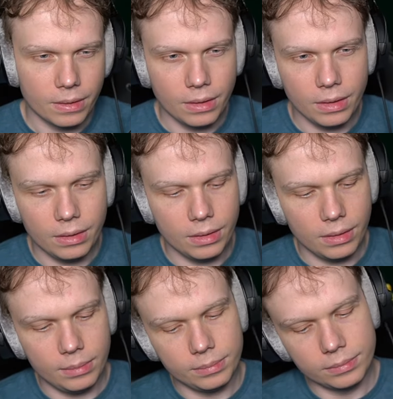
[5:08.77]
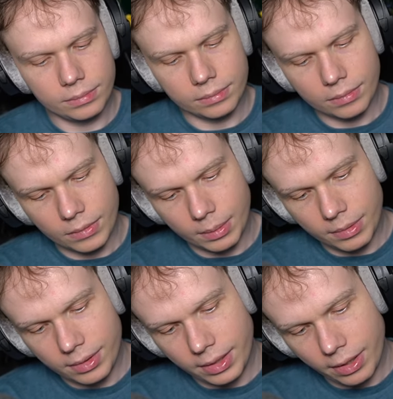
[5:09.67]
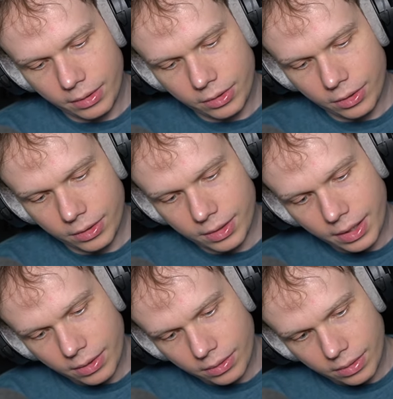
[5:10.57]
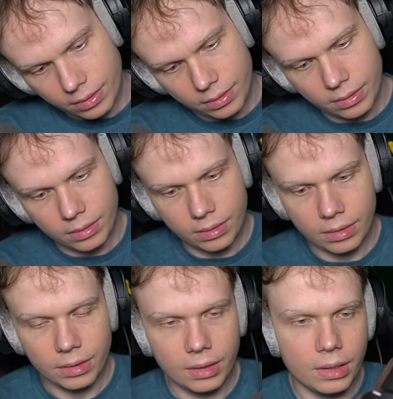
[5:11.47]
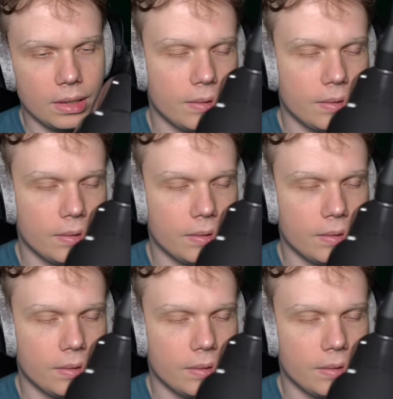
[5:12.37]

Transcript: and um, we'll see how it turns out. It